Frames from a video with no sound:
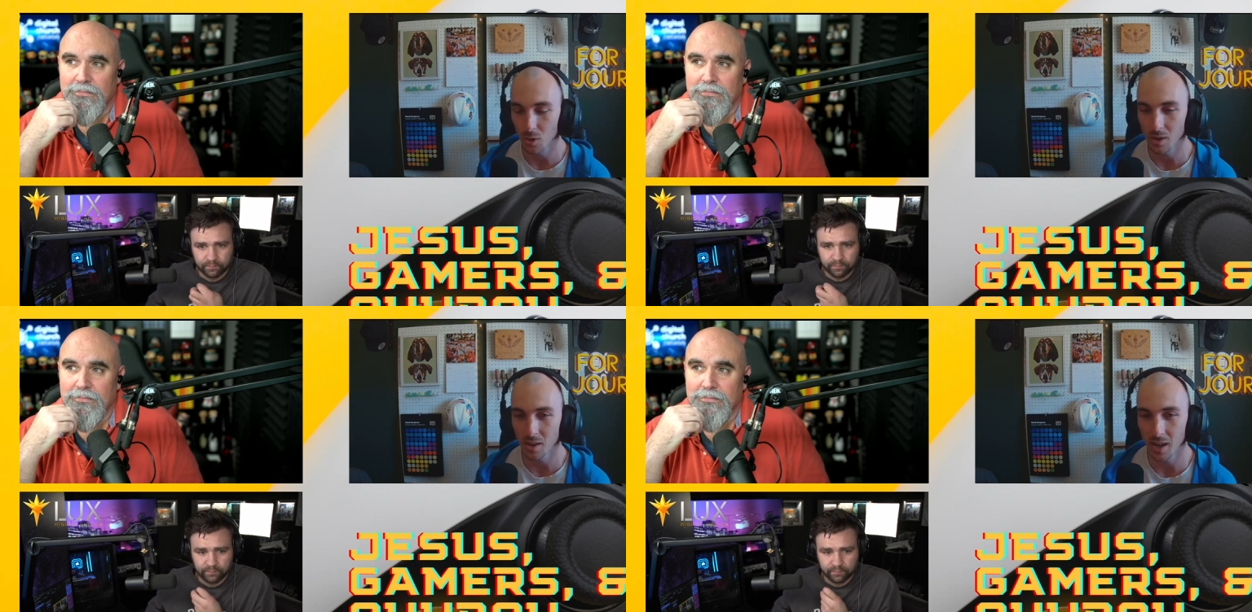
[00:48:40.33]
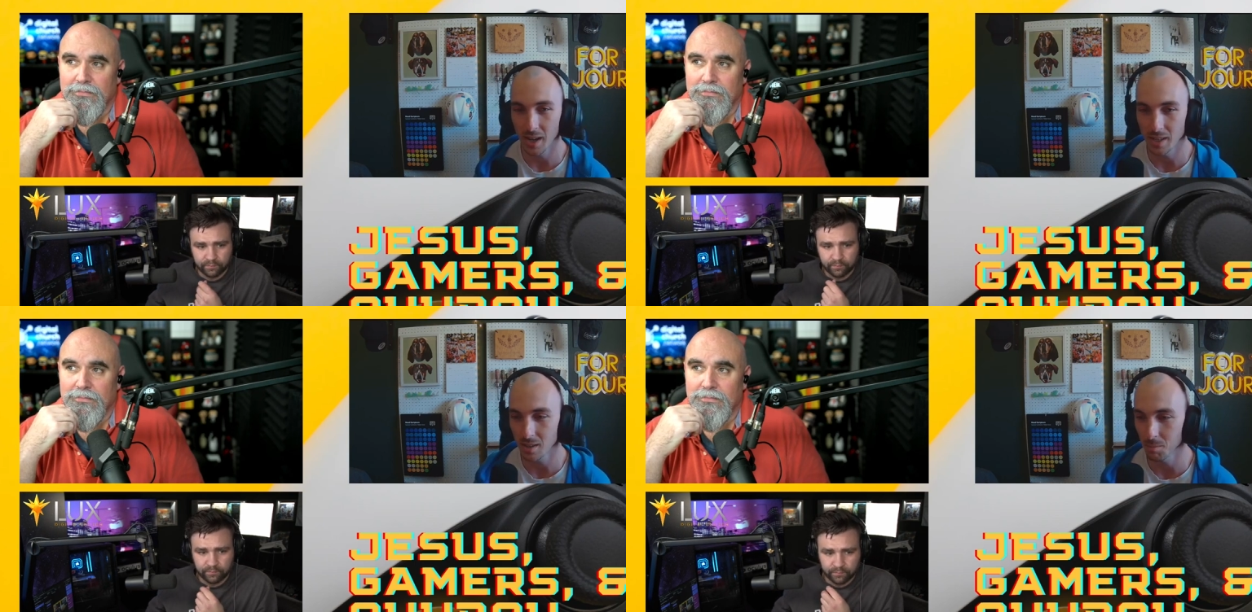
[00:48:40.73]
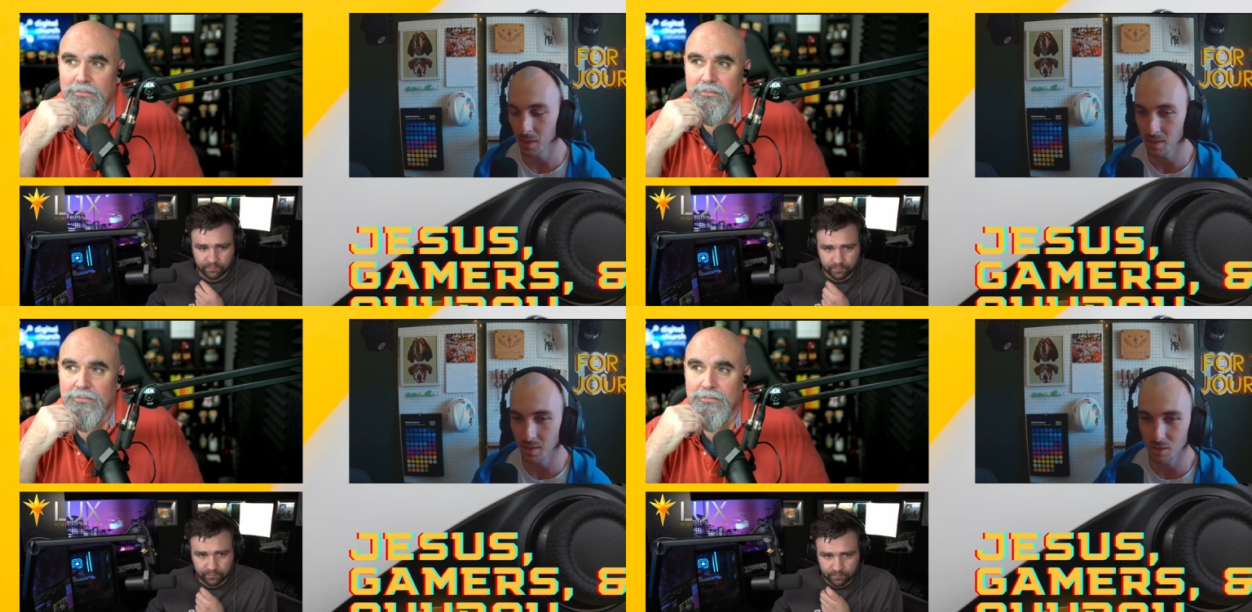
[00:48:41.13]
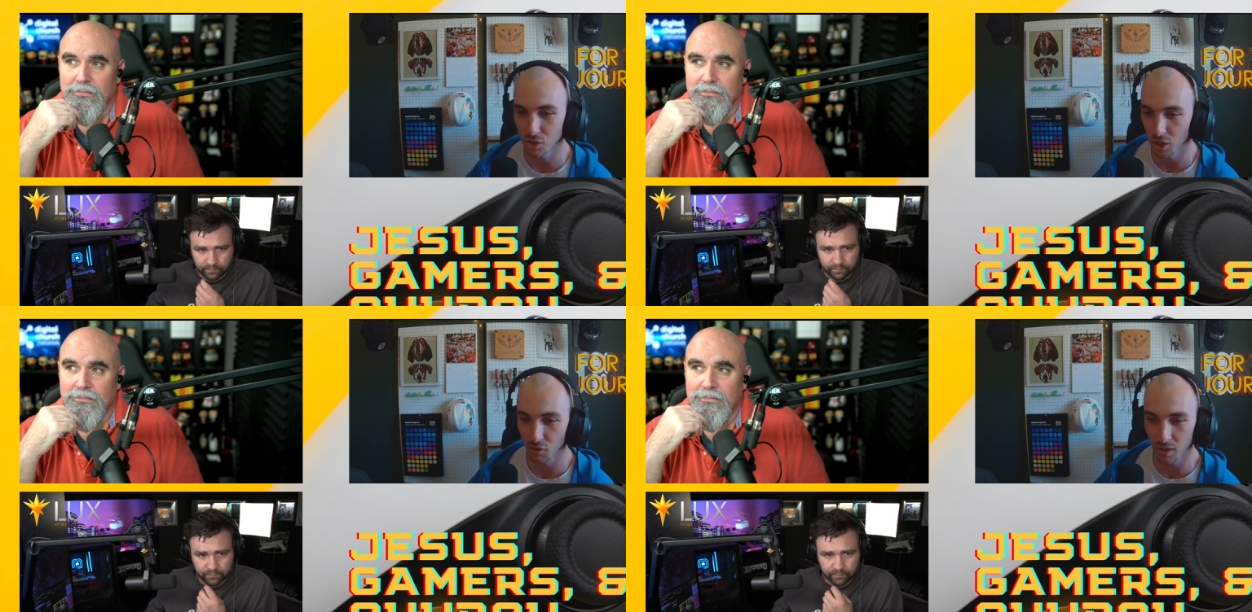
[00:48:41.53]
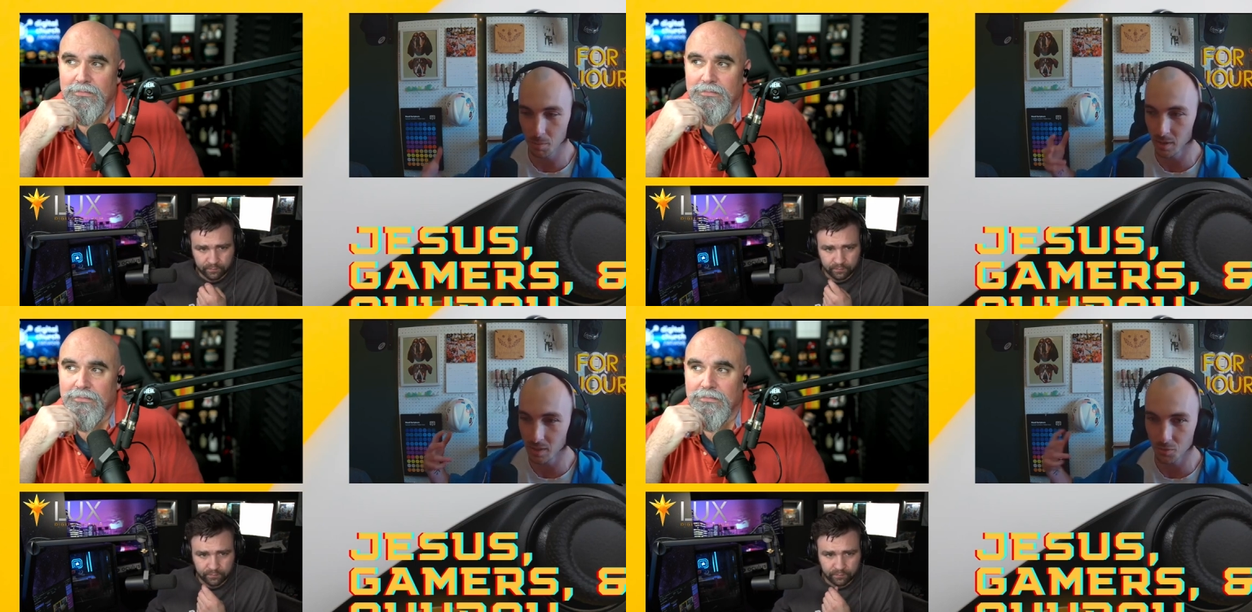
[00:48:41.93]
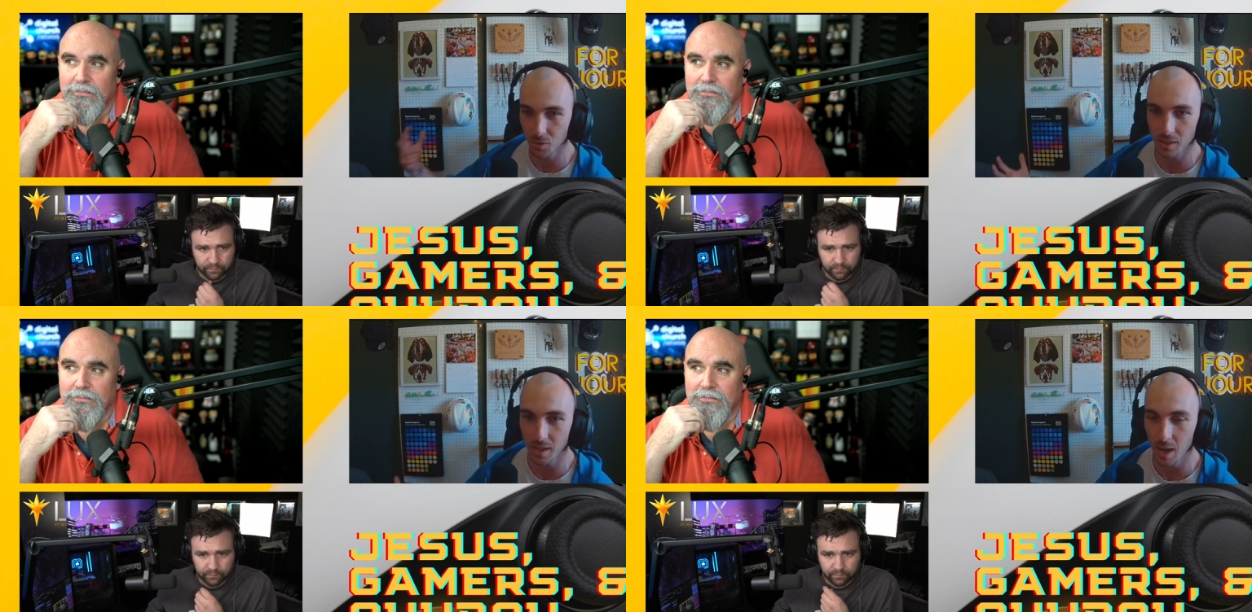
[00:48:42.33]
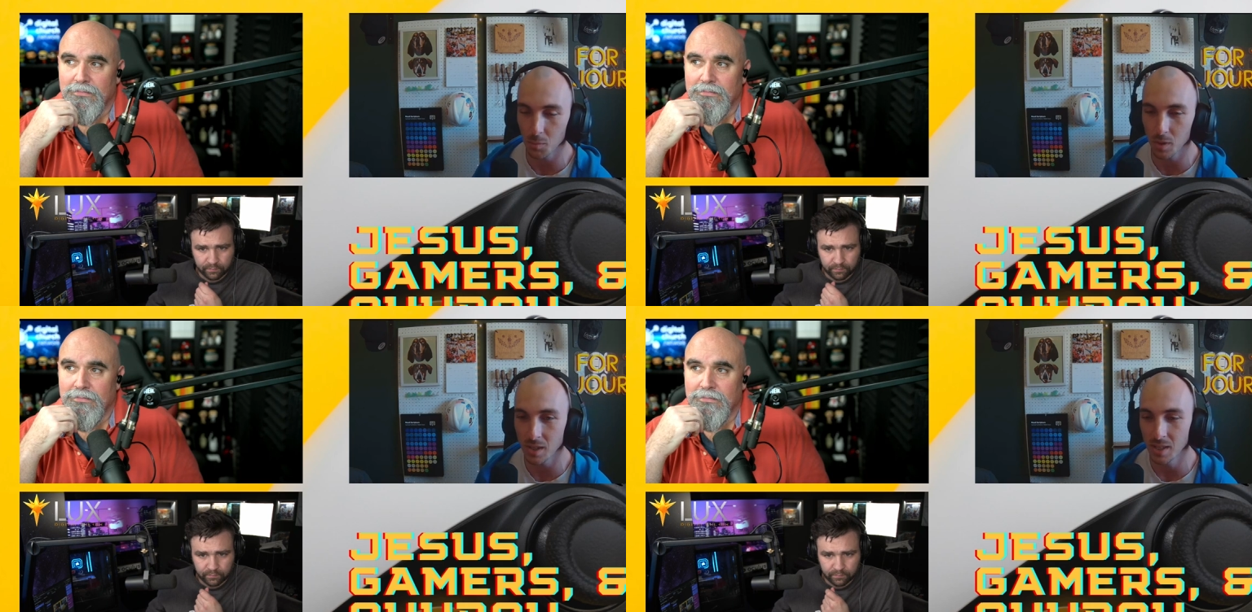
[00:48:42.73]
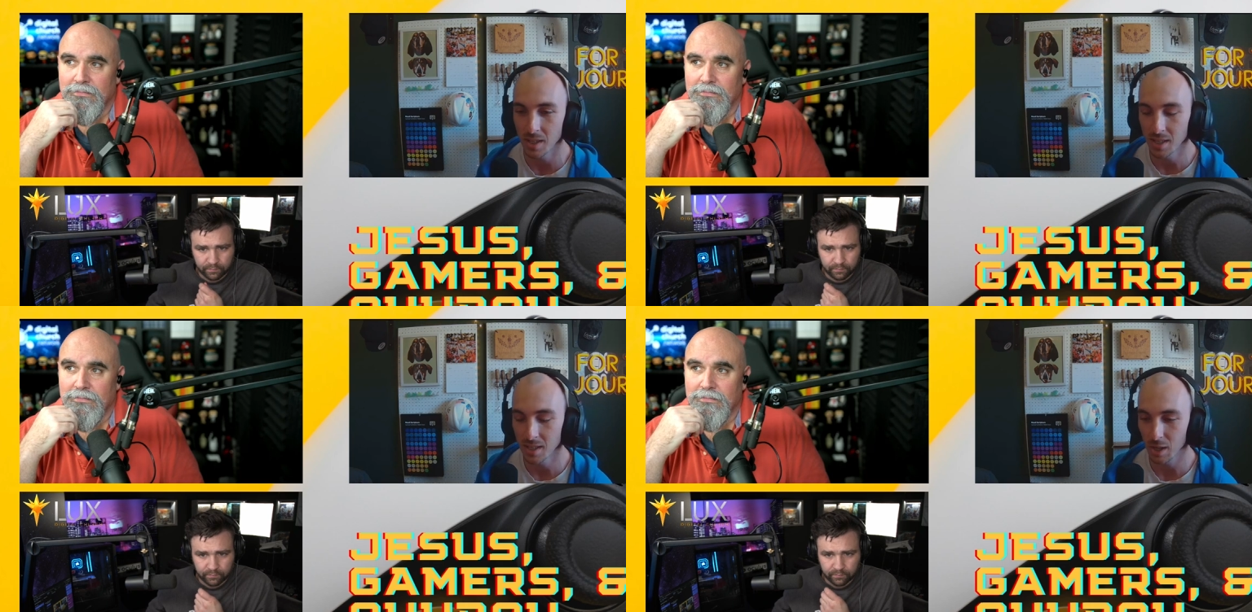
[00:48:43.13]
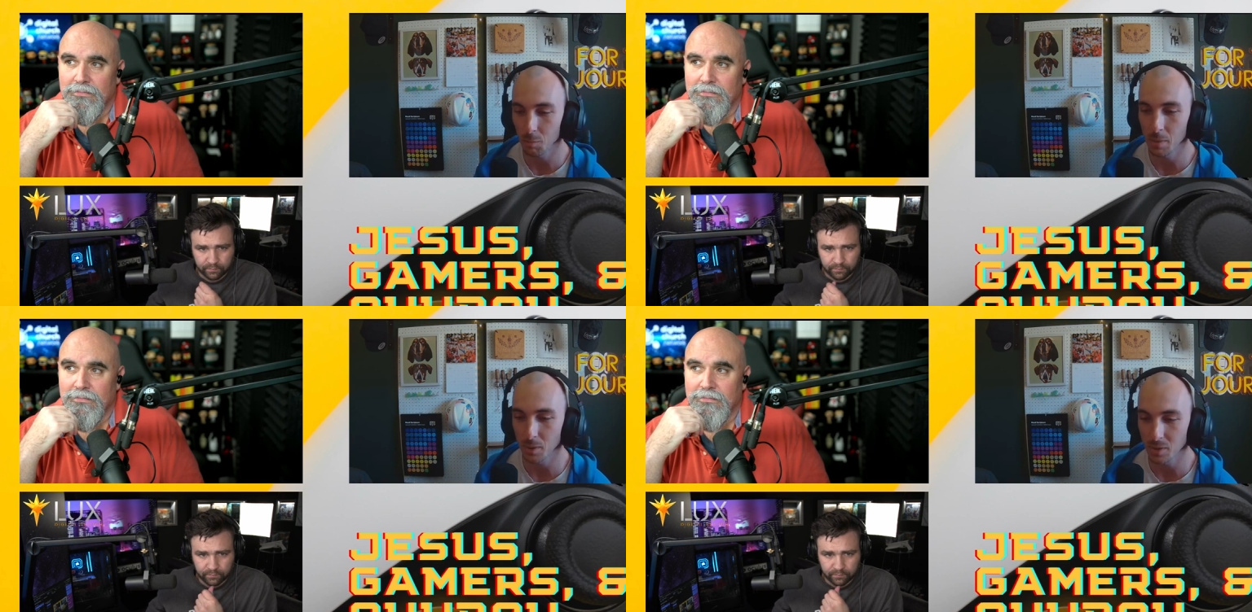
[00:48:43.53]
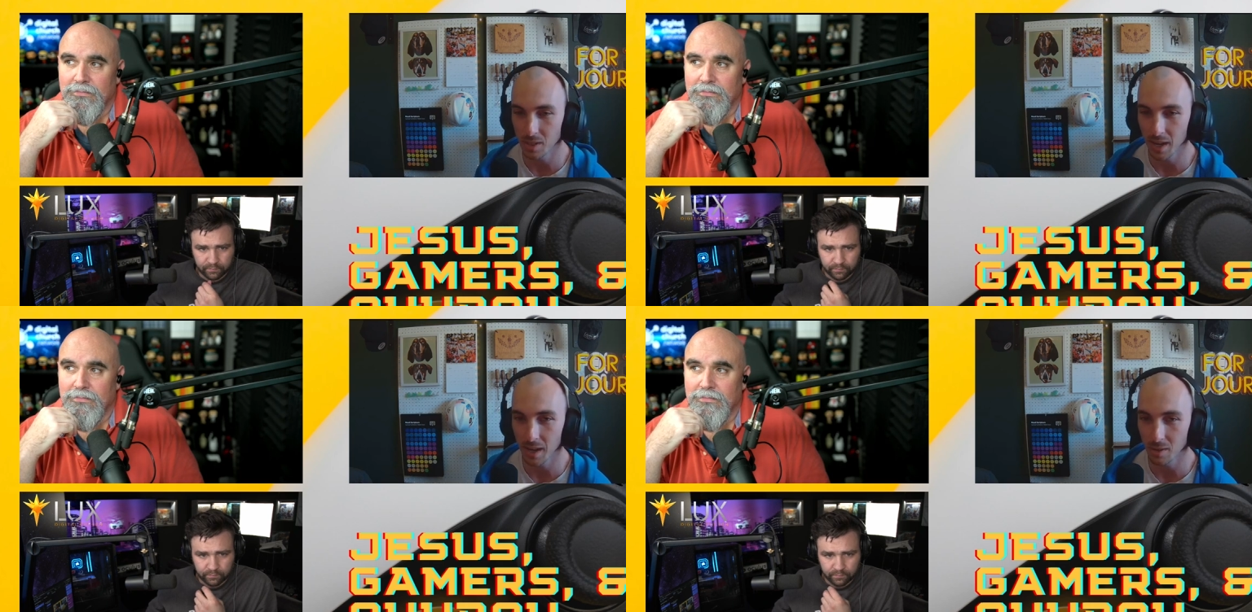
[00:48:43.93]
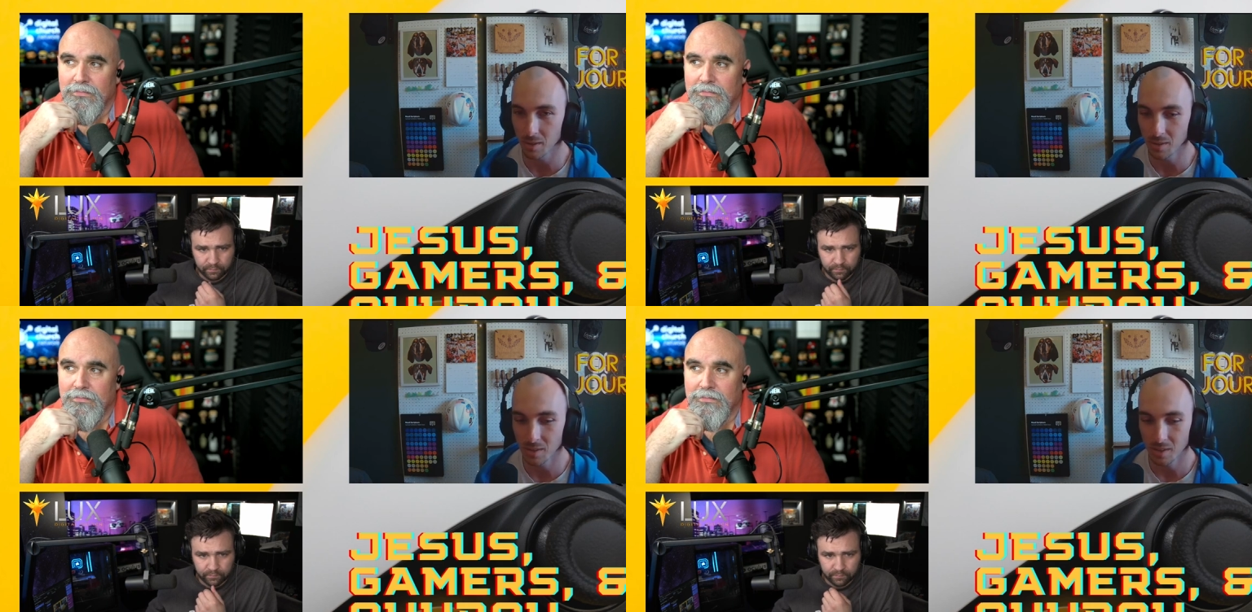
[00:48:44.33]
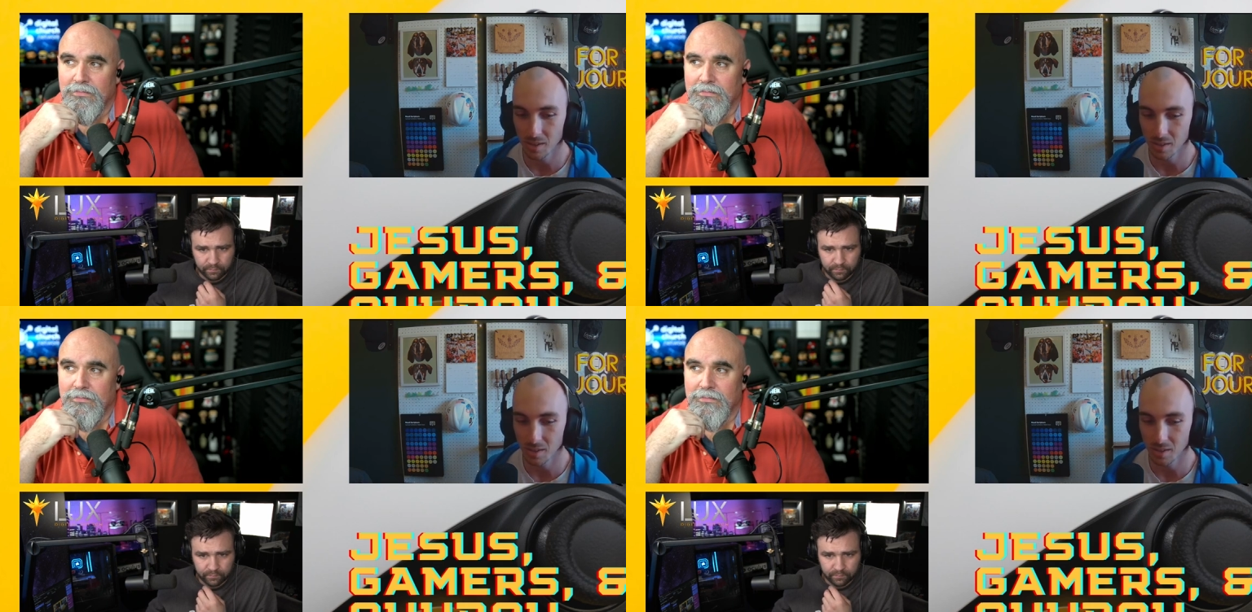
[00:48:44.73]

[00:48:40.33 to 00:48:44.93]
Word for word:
Speaker 1: or uh, to be generally the person in front of the camera to help people see how